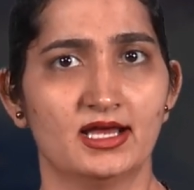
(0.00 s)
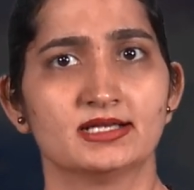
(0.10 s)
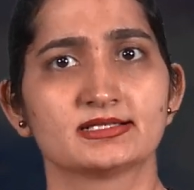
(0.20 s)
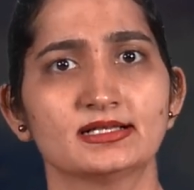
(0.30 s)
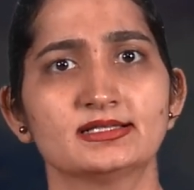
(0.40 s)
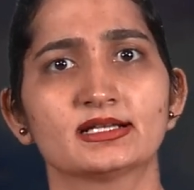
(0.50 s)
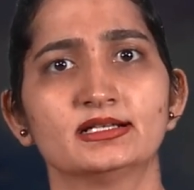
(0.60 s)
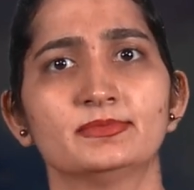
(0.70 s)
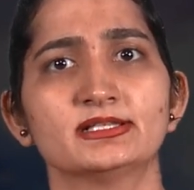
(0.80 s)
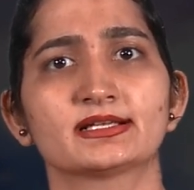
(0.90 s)
Such
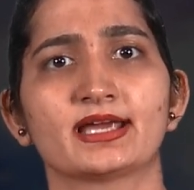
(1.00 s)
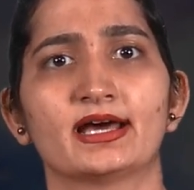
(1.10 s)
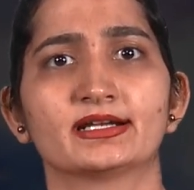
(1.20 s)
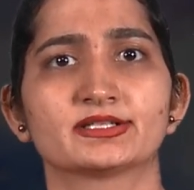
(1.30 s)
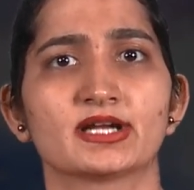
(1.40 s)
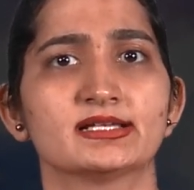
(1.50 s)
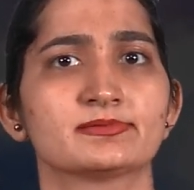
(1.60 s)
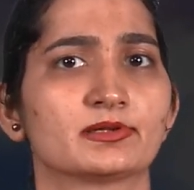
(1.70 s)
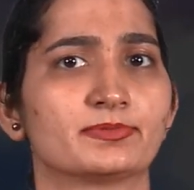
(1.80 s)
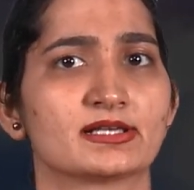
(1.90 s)
settlements are characterized
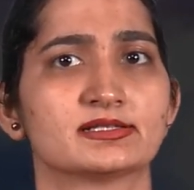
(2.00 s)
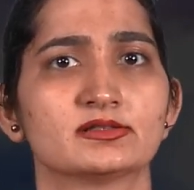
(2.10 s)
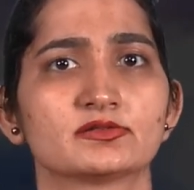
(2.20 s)
by the presence